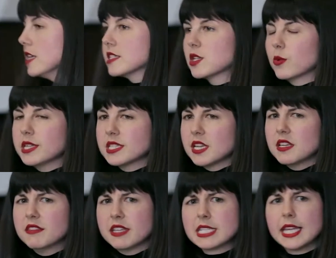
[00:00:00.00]
So we
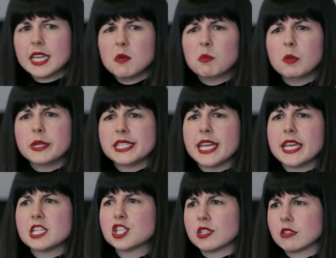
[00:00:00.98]
study things like
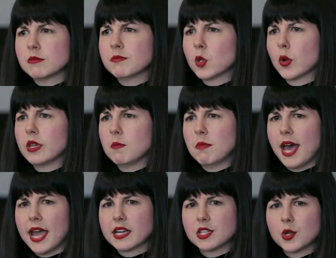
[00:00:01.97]
implementation or
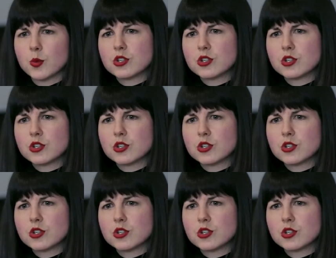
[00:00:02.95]
impact.